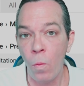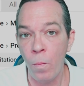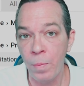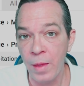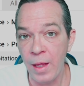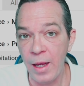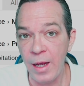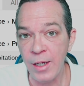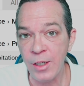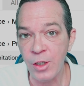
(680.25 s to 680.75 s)

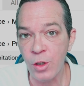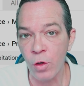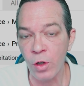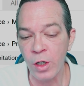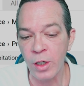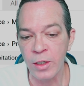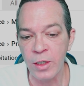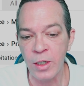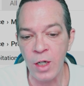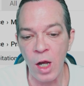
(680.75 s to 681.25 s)
eastern
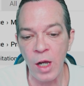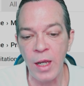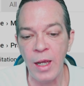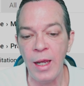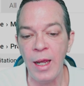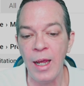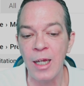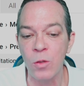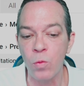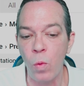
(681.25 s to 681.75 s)

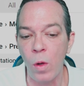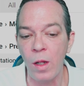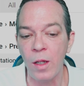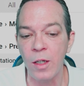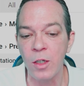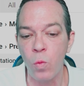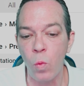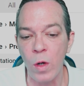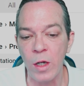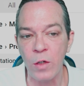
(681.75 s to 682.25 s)
Kentucky, as well
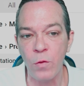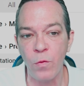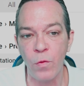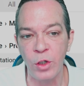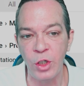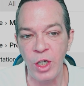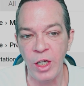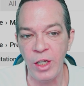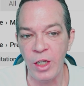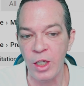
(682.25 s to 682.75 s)
as West
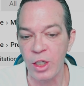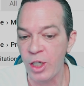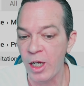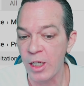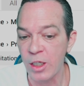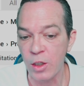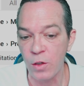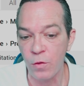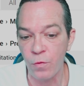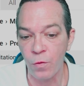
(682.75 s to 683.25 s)
Virginia.
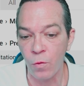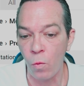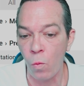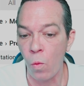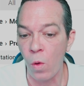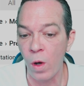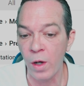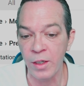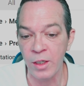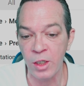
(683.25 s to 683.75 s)
Chances for
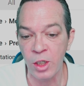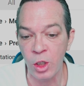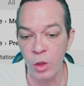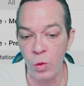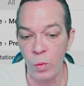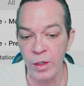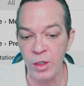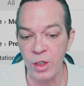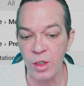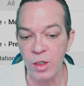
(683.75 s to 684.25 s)
1 to
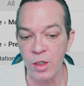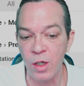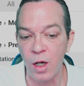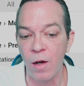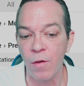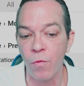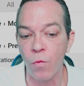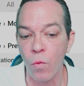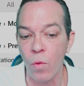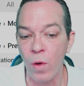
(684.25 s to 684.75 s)
2 inches
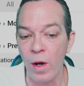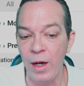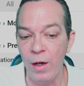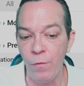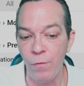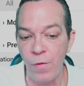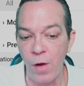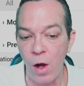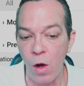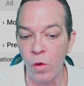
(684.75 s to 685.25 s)
of
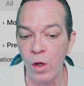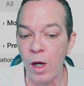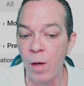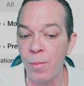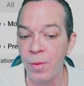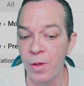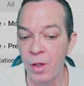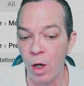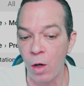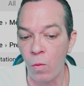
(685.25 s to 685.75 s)
rainfall
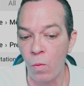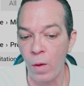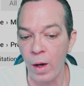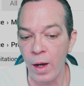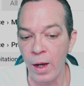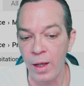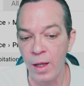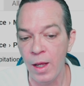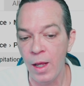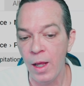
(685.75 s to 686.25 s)
coming y'all
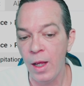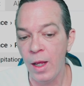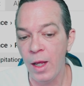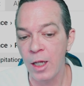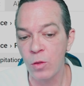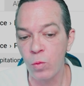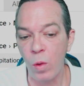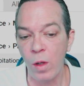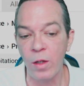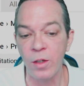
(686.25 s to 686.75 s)
way,
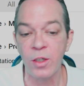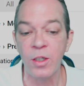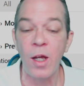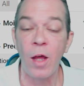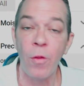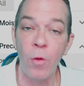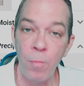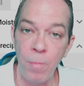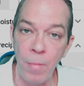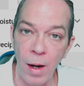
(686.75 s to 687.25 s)
as well as
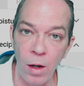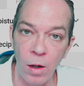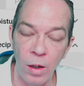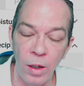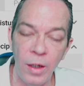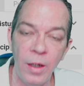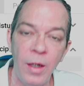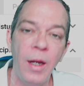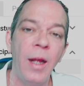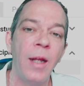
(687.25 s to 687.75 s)
southern
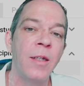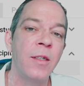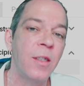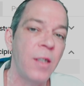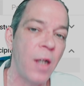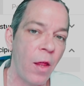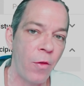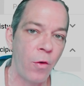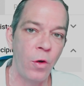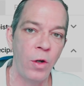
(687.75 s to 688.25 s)
Maryland and
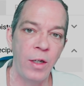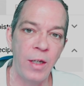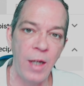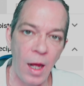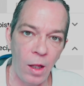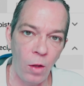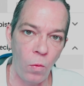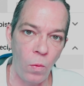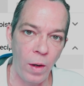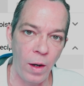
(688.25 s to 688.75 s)
southern
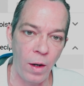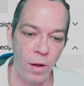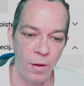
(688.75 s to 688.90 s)
Delaware.